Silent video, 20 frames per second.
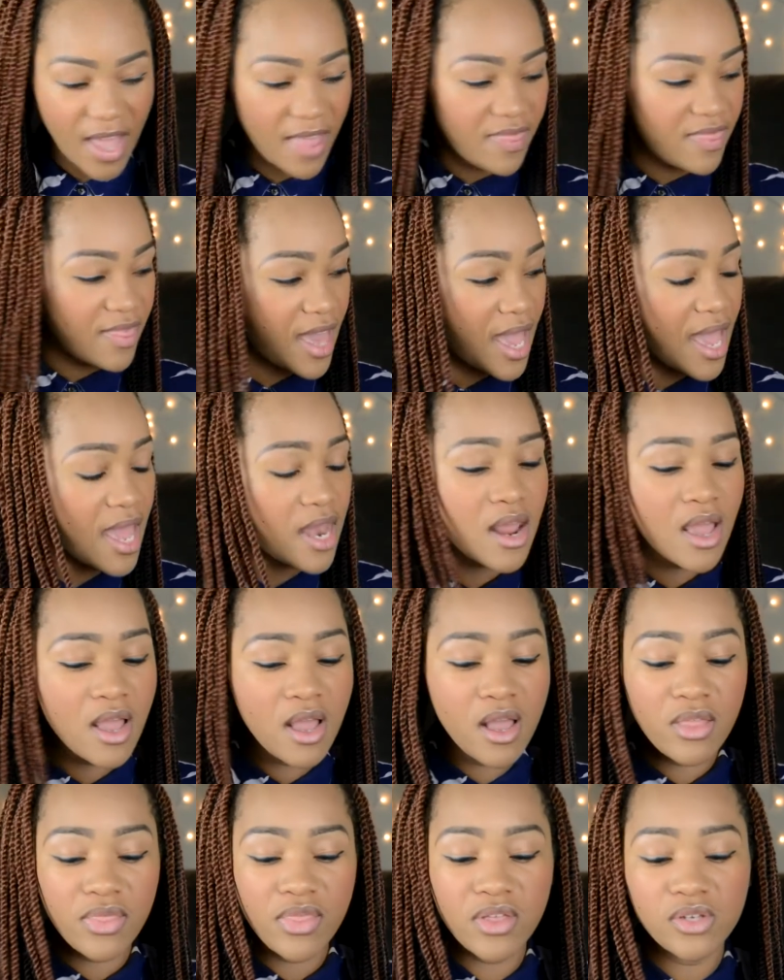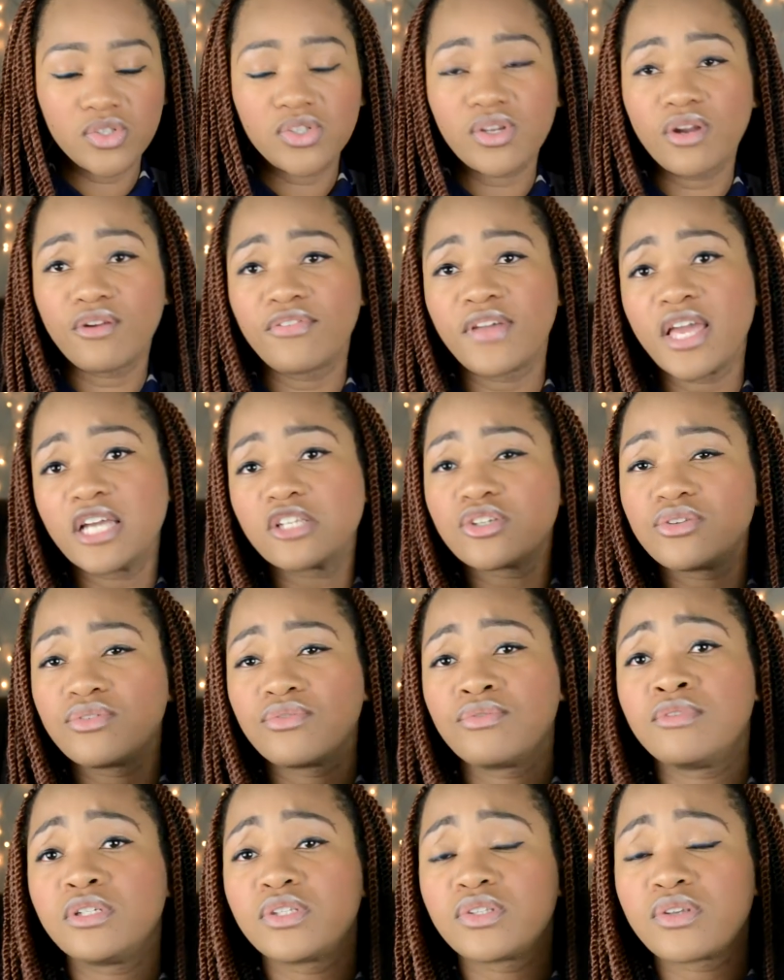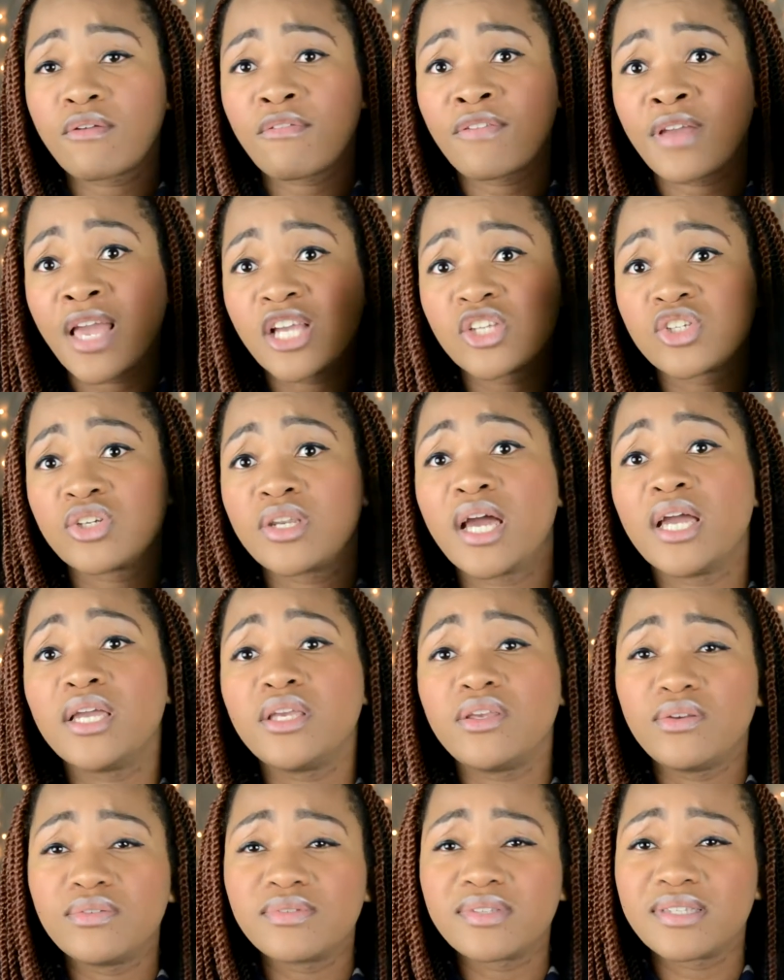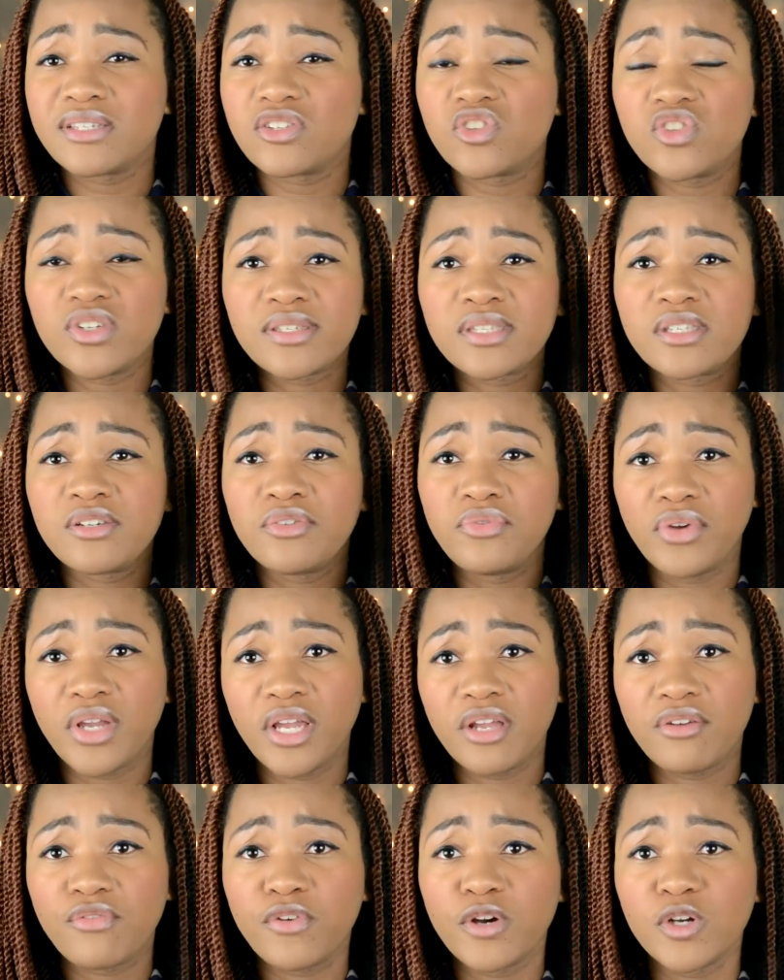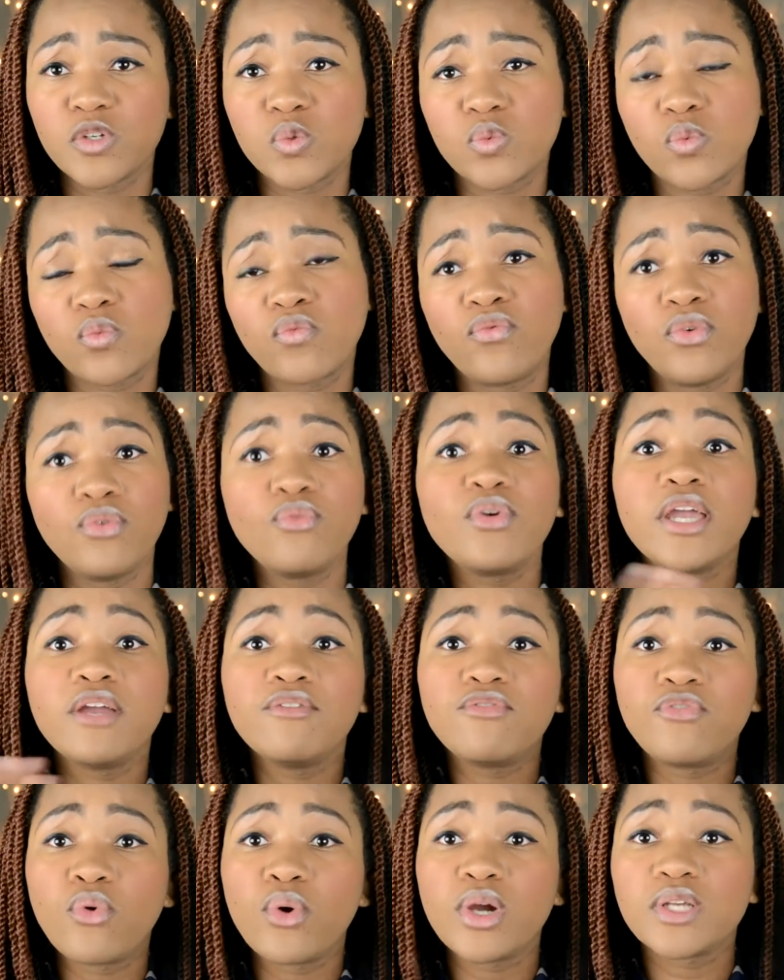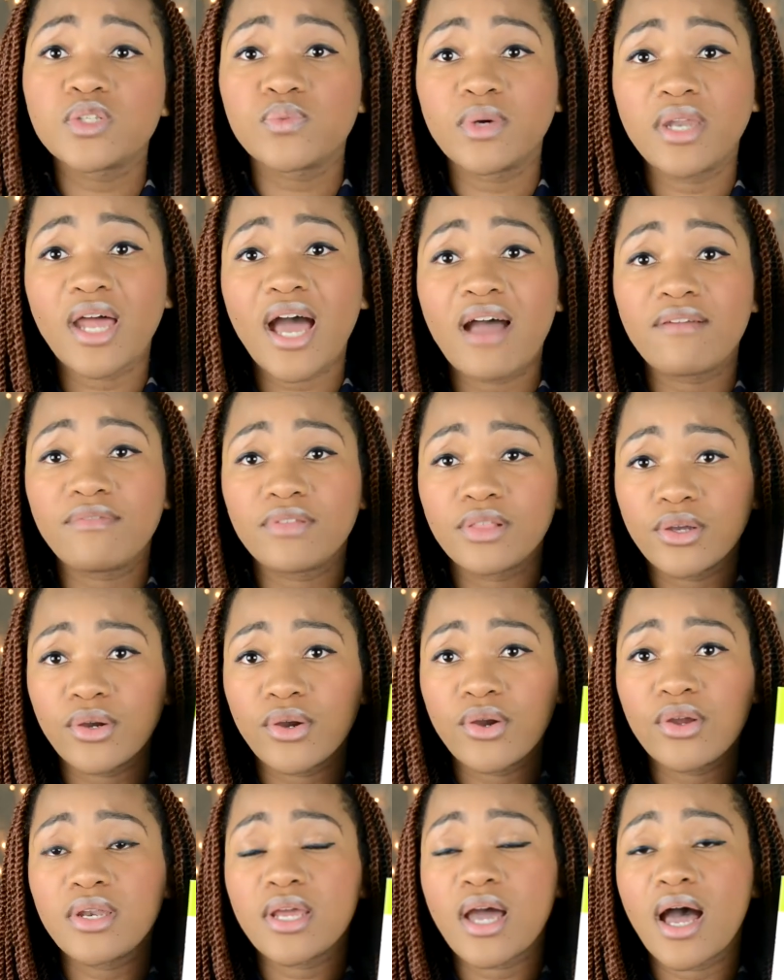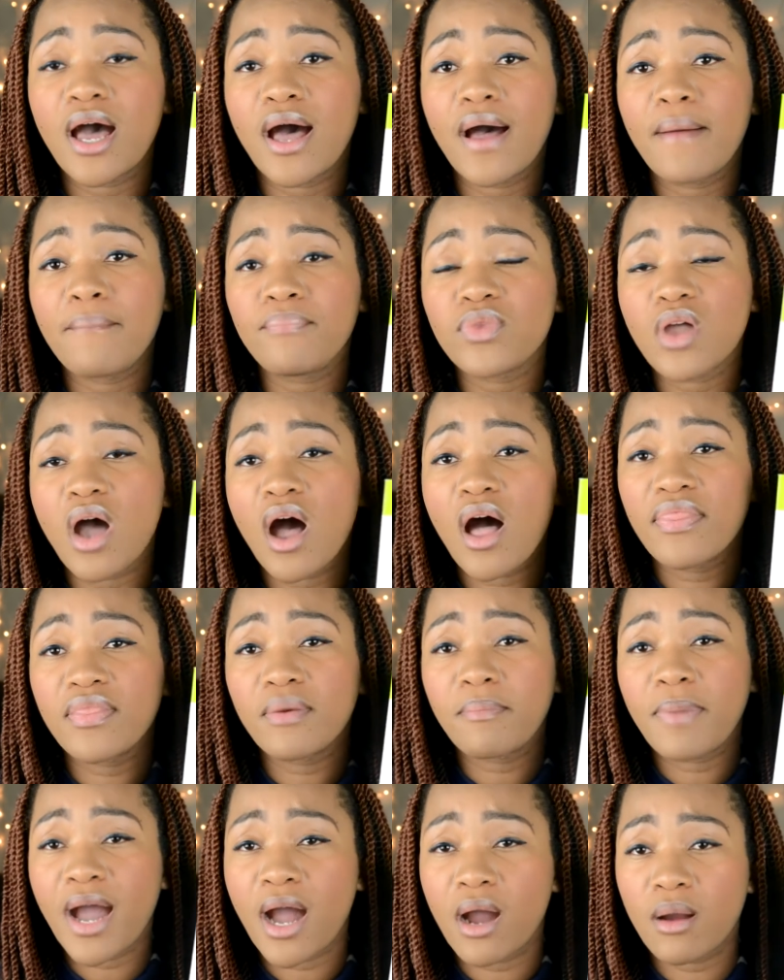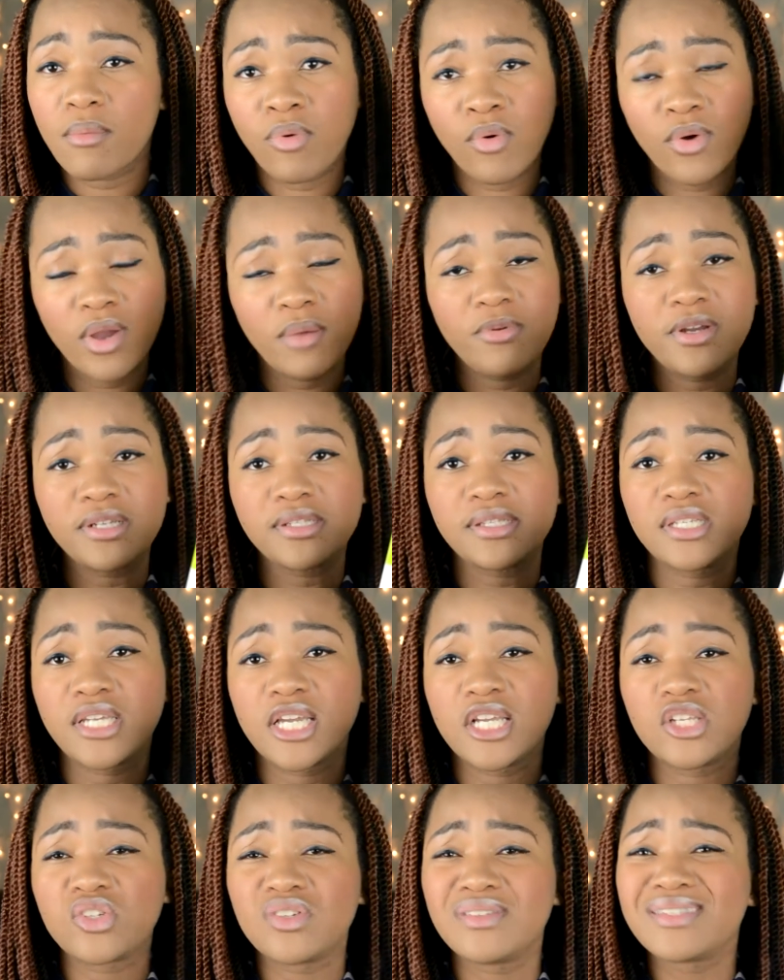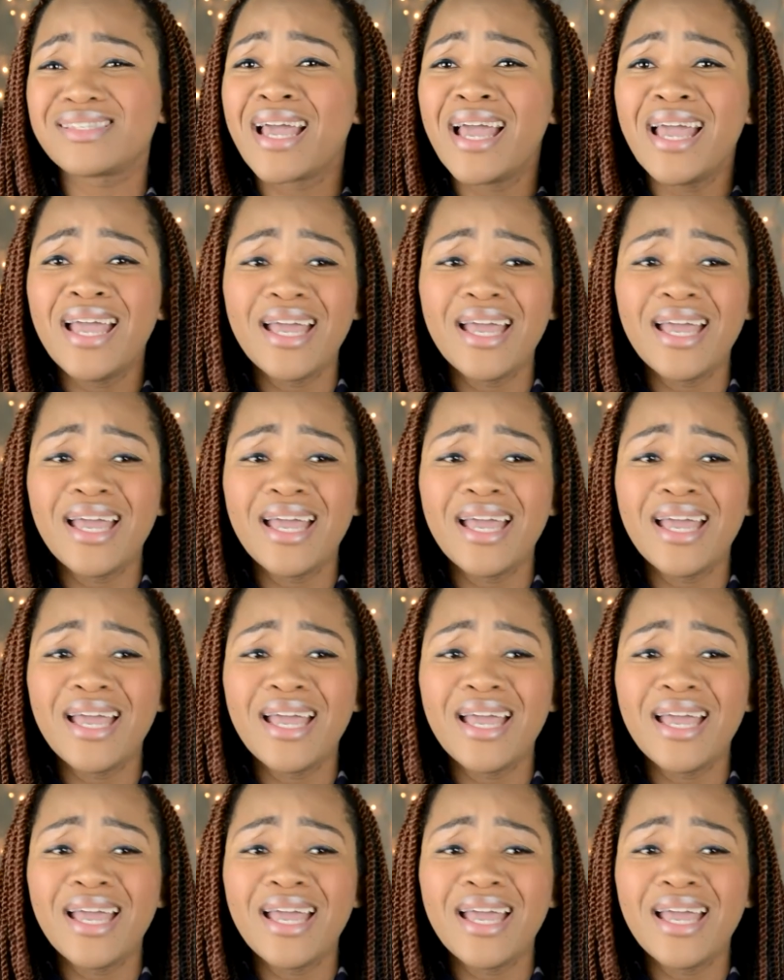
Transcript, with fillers: And then the certification and recertification, I use this just to reinforce reinforce what I've learned um, on the PowerPoint presentations.